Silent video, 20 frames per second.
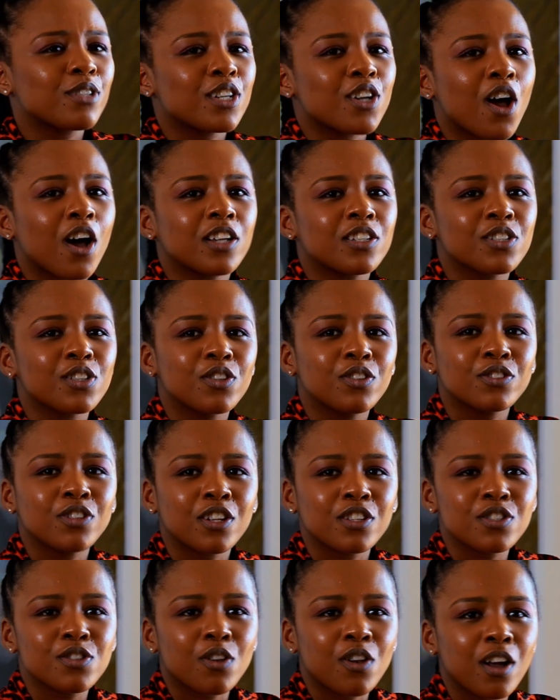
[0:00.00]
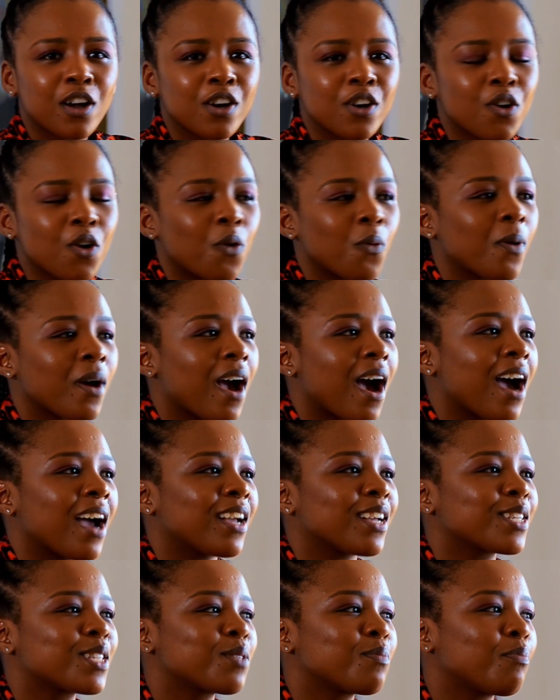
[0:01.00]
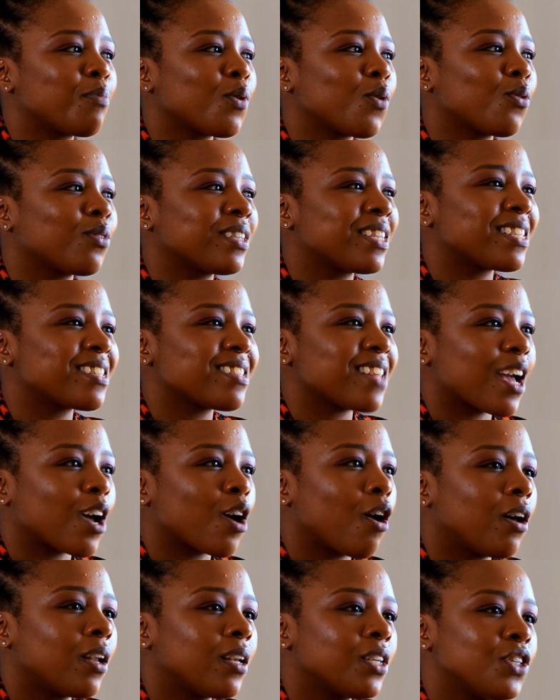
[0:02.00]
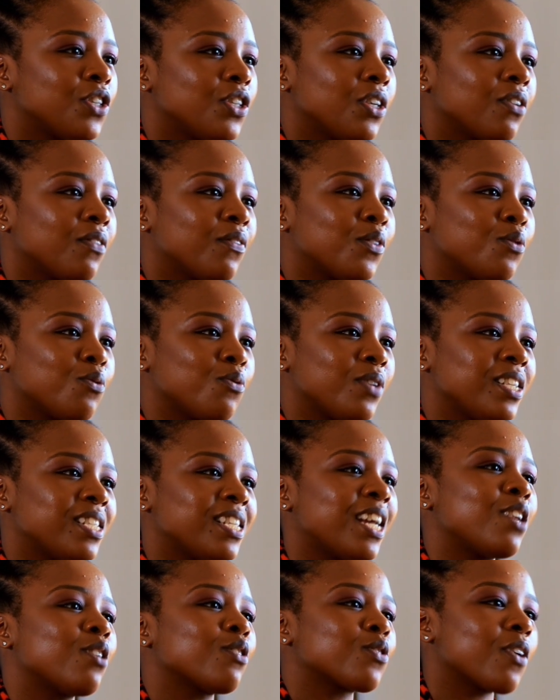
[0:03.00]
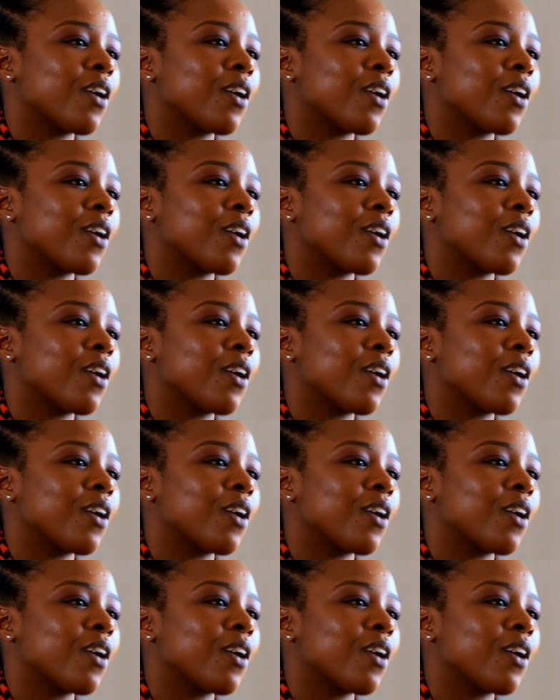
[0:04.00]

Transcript: an article not so long ago where I explored the psychology of the retailers, or